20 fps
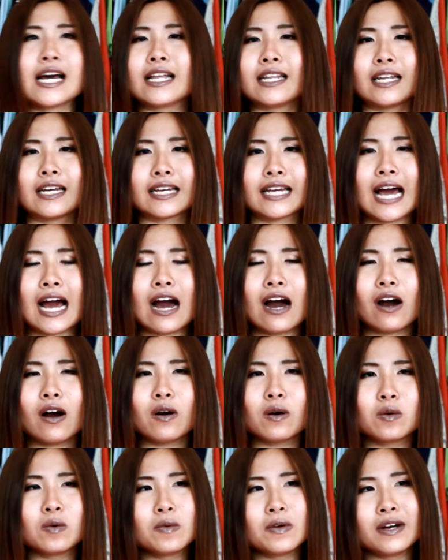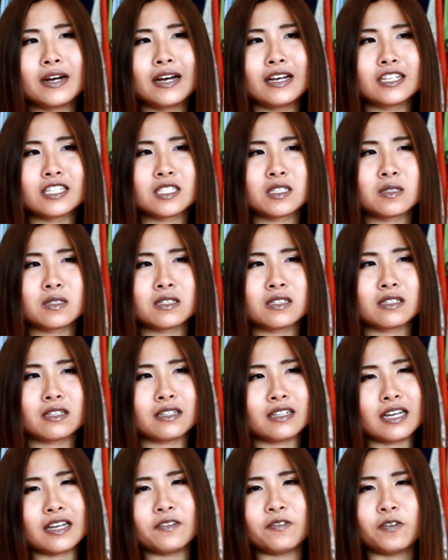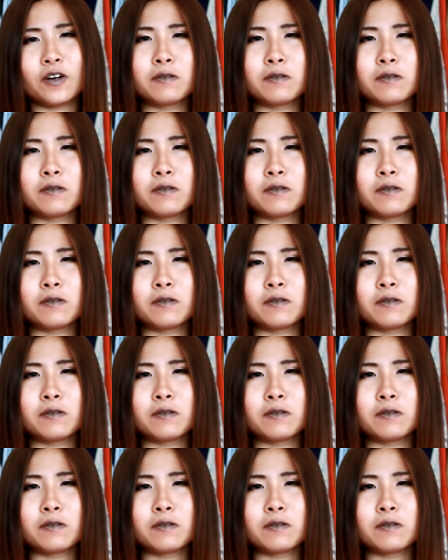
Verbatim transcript: and like how it